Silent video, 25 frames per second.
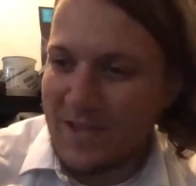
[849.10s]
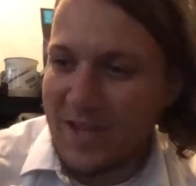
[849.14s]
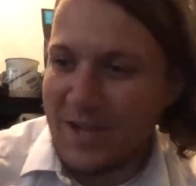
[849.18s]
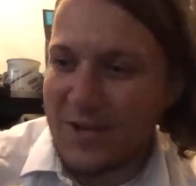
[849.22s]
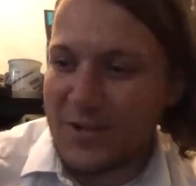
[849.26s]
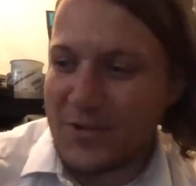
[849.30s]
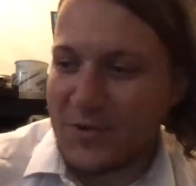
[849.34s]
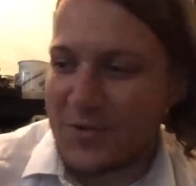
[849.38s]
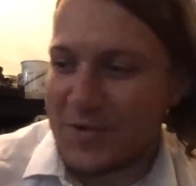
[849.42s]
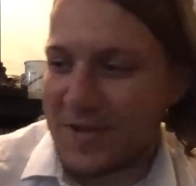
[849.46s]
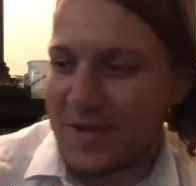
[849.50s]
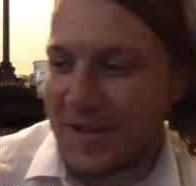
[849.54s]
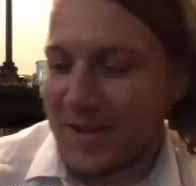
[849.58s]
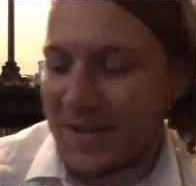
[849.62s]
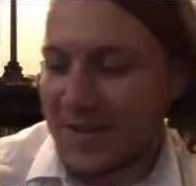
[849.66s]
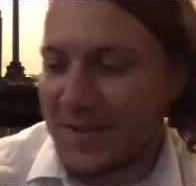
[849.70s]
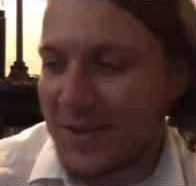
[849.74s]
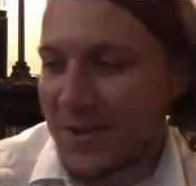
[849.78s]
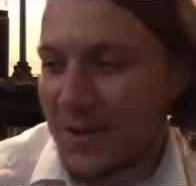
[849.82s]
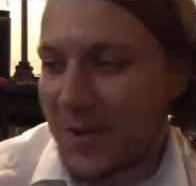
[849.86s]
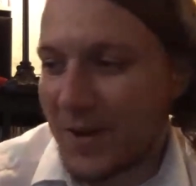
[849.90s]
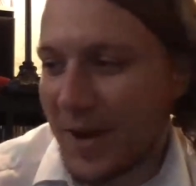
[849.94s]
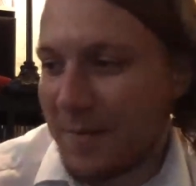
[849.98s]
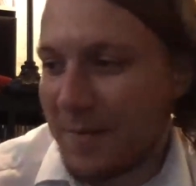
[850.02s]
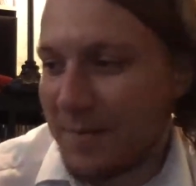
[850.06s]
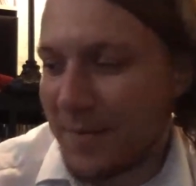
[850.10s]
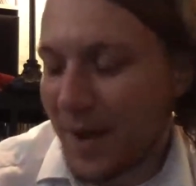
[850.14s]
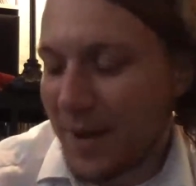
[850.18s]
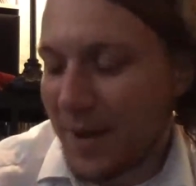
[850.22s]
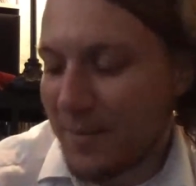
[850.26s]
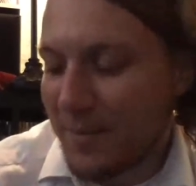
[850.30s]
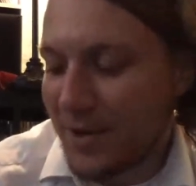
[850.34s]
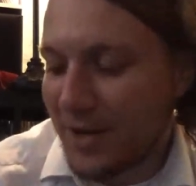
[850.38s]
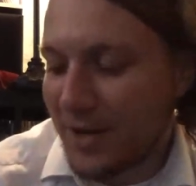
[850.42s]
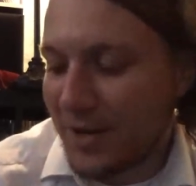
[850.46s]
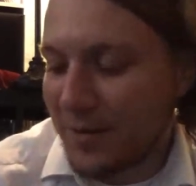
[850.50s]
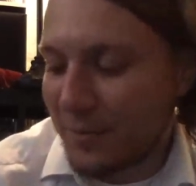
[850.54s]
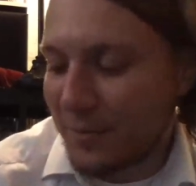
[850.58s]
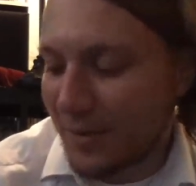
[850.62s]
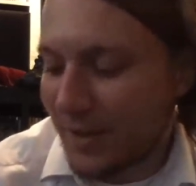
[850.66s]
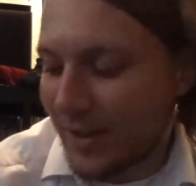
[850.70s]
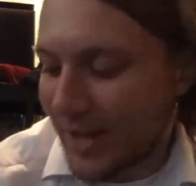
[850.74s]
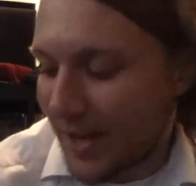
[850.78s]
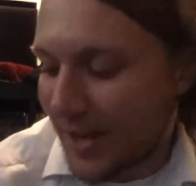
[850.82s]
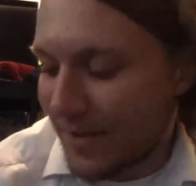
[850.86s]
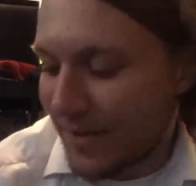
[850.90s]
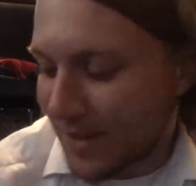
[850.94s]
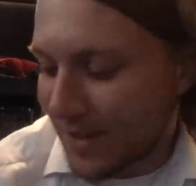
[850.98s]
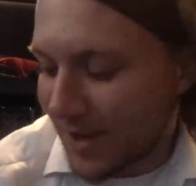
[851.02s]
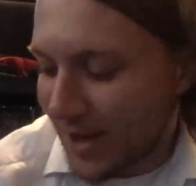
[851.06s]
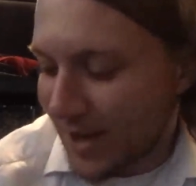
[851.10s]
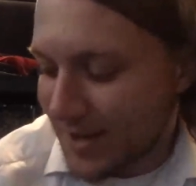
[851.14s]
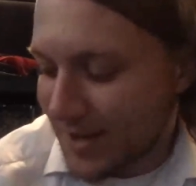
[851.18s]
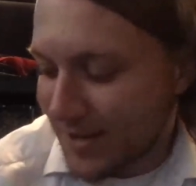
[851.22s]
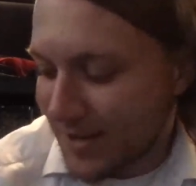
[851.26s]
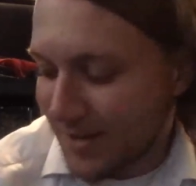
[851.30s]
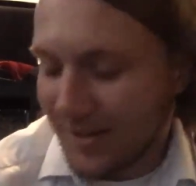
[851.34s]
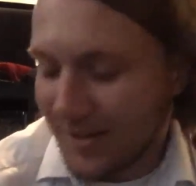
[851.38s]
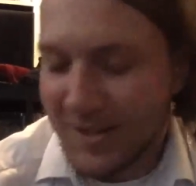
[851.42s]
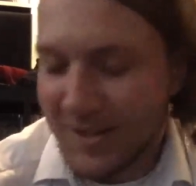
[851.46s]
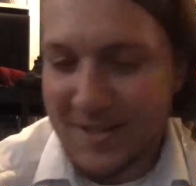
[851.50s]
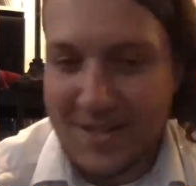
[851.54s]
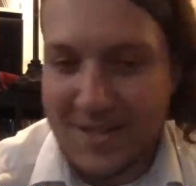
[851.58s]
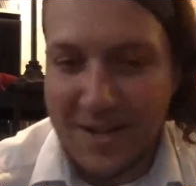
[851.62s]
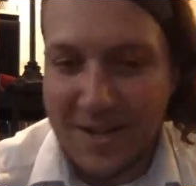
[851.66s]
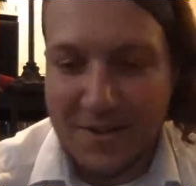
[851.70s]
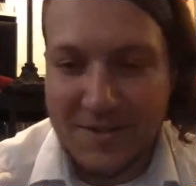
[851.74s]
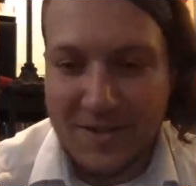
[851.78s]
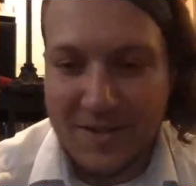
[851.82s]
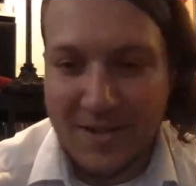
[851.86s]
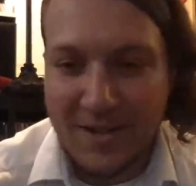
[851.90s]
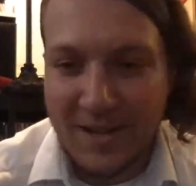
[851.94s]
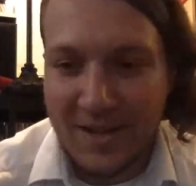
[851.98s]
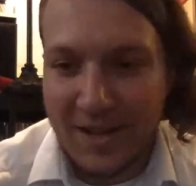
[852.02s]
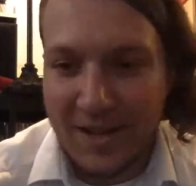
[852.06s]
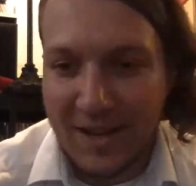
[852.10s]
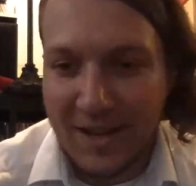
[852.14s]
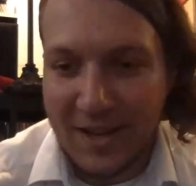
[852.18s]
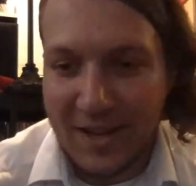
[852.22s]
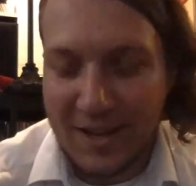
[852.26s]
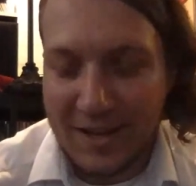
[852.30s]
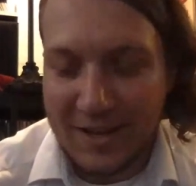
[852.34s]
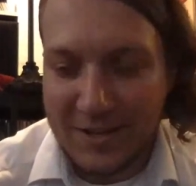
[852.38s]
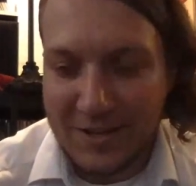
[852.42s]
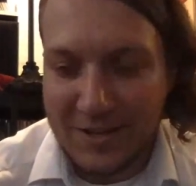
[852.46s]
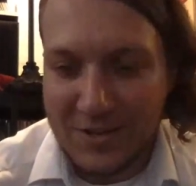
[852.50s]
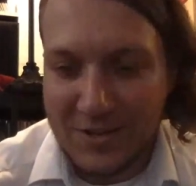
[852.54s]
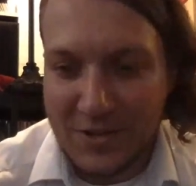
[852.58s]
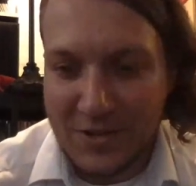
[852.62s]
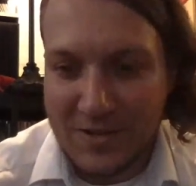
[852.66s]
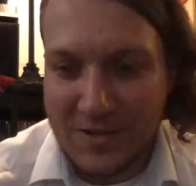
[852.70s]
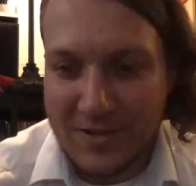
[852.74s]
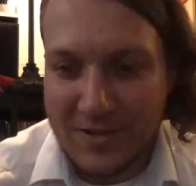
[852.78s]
Interesting. So I'm gonna really have to hustle, it sounds like, and just